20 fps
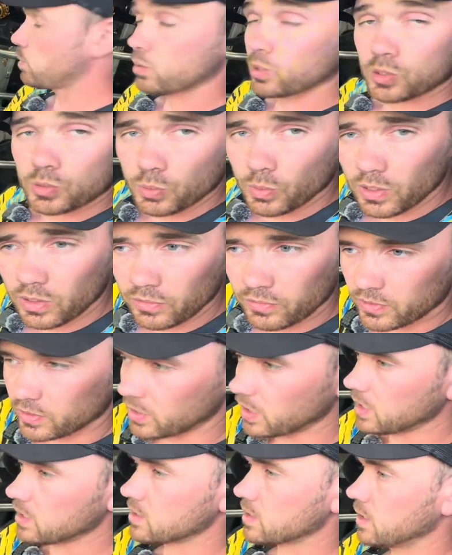was one of the
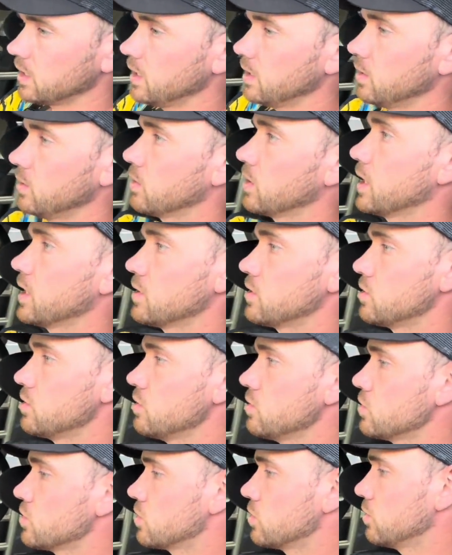things I needed to get
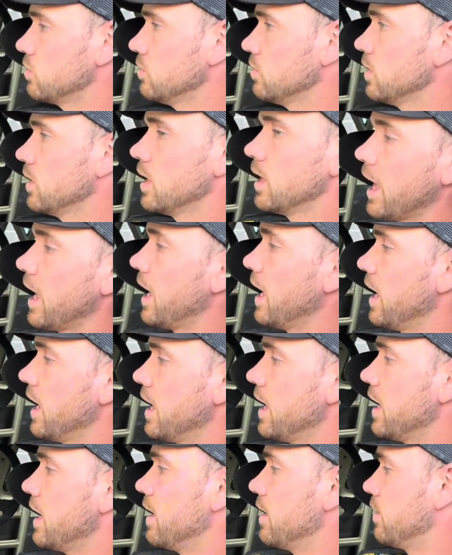used to.
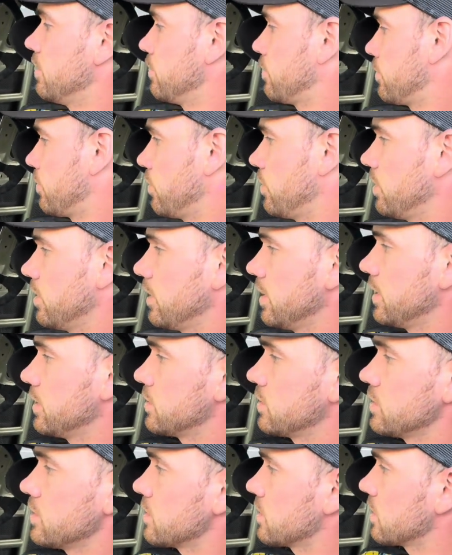And further,
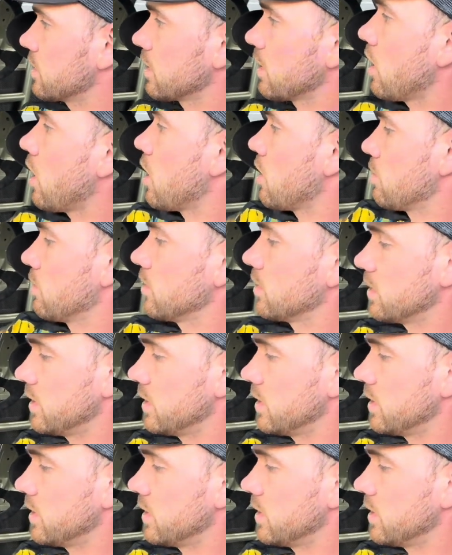just carbon